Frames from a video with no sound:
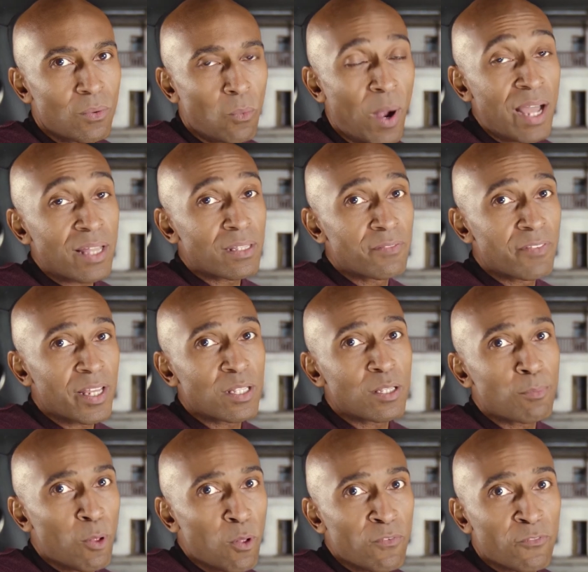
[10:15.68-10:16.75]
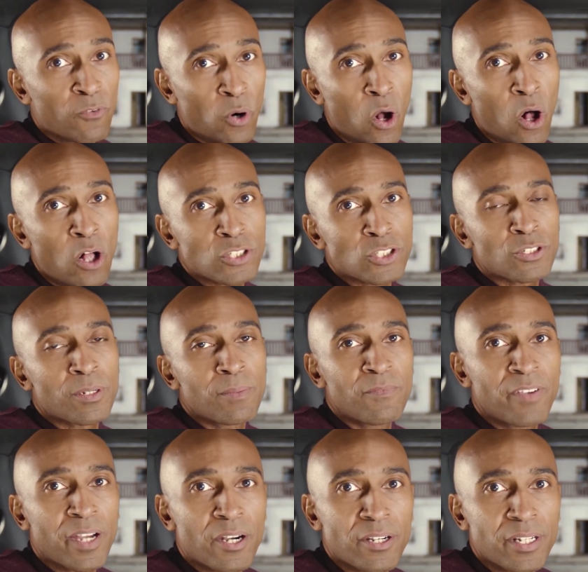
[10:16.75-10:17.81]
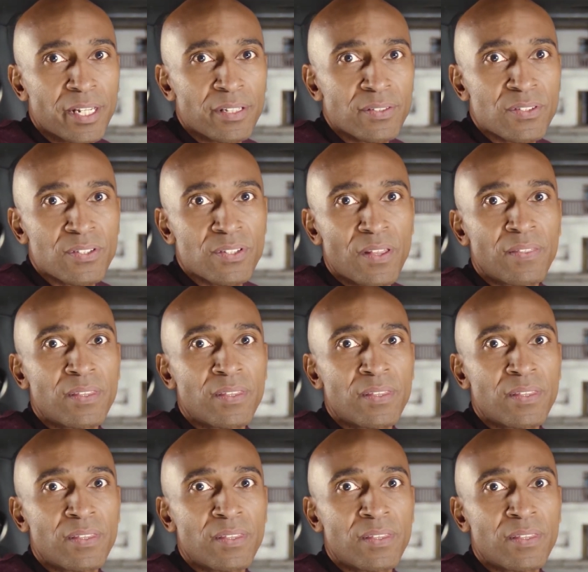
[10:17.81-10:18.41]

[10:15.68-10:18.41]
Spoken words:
While available for all trim variants,